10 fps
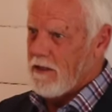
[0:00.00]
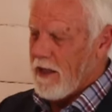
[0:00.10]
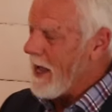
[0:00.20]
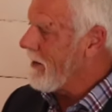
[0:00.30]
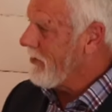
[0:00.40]

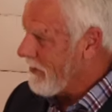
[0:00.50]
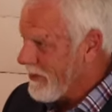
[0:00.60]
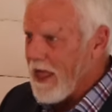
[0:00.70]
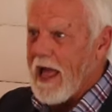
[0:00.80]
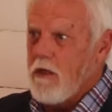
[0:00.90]
That,
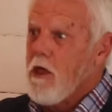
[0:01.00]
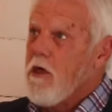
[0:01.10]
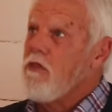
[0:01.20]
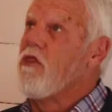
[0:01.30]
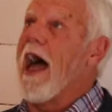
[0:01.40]

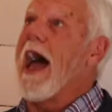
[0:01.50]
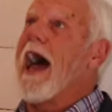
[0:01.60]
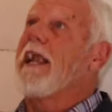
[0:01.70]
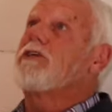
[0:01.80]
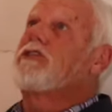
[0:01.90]
that,
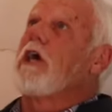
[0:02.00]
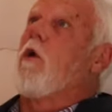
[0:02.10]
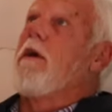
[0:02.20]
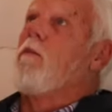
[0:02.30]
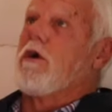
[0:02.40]
that is
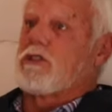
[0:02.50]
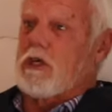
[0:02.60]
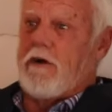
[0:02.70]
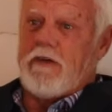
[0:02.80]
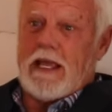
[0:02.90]
showing we're
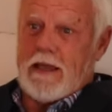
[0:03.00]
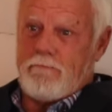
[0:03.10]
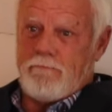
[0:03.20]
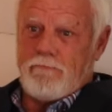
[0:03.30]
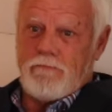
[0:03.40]
serving Him.
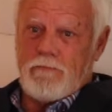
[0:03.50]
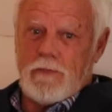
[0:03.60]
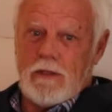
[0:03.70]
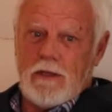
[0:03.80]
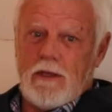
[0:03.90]

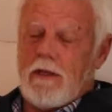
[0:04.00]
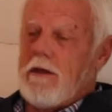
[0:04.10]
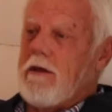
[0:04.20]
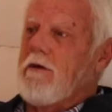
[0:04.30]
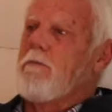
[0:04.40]

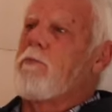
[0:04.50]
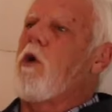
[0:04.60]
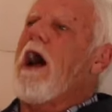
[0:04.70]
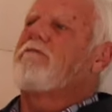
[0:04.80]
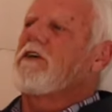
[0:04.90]

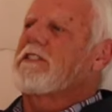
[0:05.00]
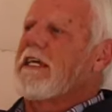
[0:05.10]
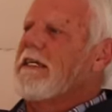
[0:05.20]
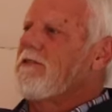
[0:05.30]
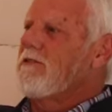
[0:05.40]

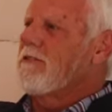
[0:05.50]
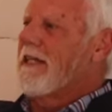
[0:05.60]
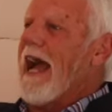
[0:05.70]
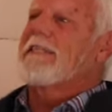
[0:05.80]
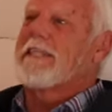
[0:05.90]
Prophecies,
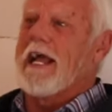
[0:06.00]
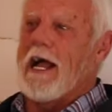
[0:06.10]
casting